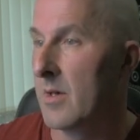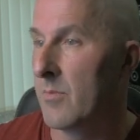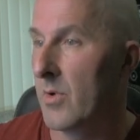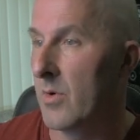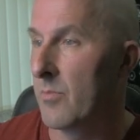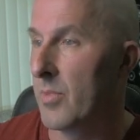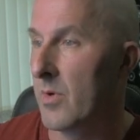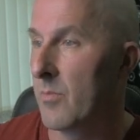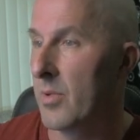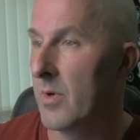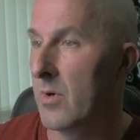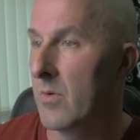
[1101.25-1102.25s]

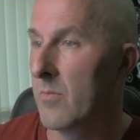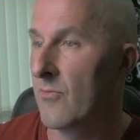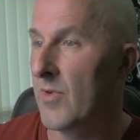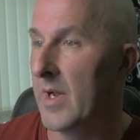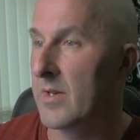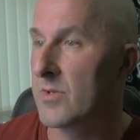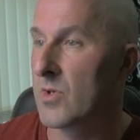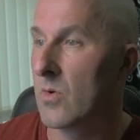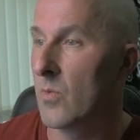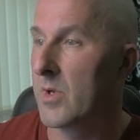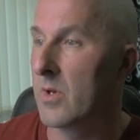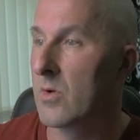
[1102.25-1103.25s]
Right, so
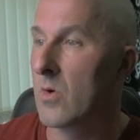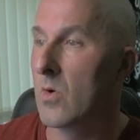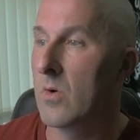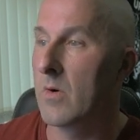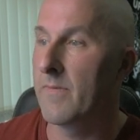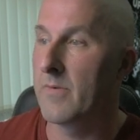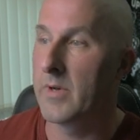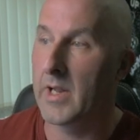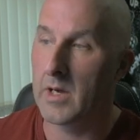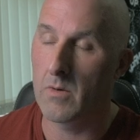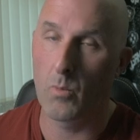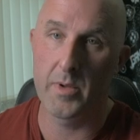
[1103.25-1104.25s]
we're going to go for
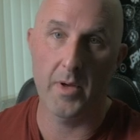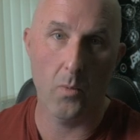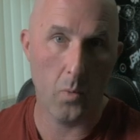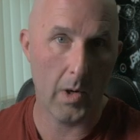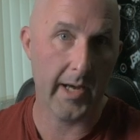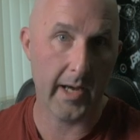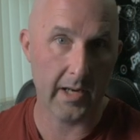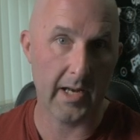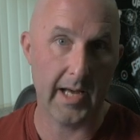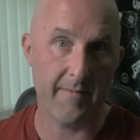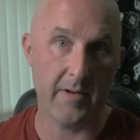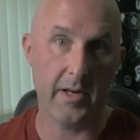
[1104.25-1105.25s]
now with a wired
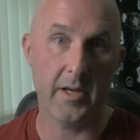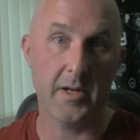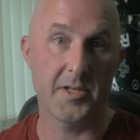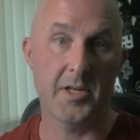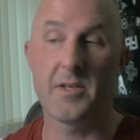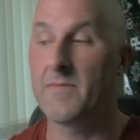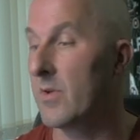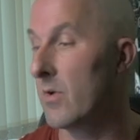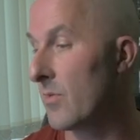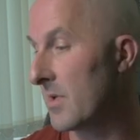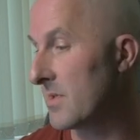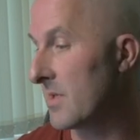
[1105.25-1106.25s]
lavalier just for you
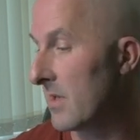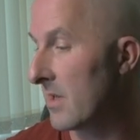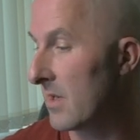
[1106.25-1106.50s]
to see the